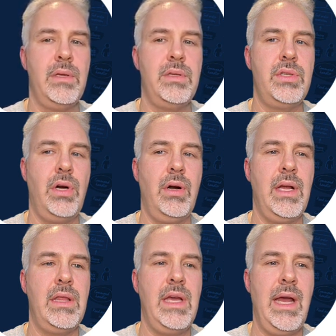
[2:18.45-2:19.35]
starting
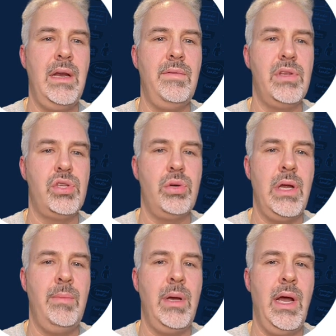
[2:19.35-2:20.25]
at the end of the
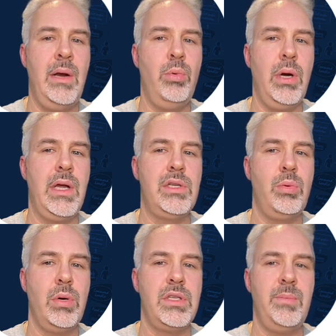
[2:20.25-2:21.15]
stream and working
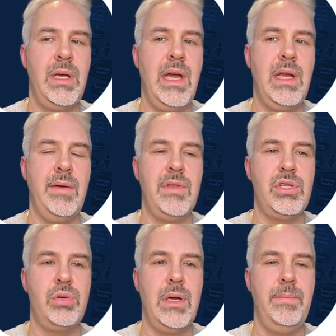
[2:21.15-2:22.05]
towards the beginning of the
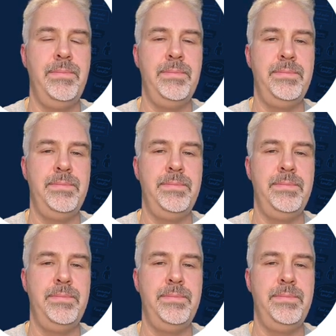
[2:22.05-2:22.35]
stream.